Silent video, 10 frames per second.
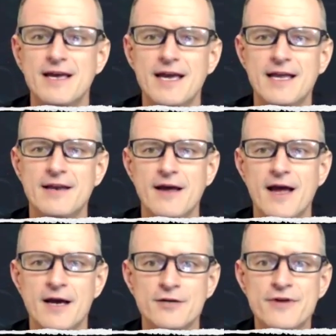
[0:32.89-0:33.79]
And
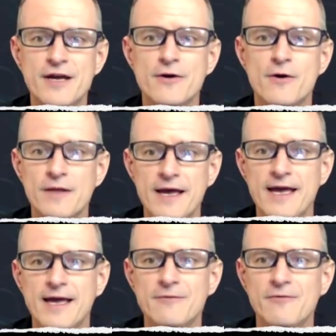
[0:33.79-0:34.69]
Andrea
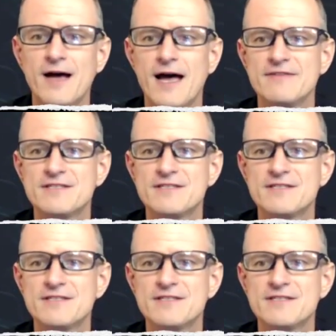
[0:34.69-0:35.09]
Golay will have a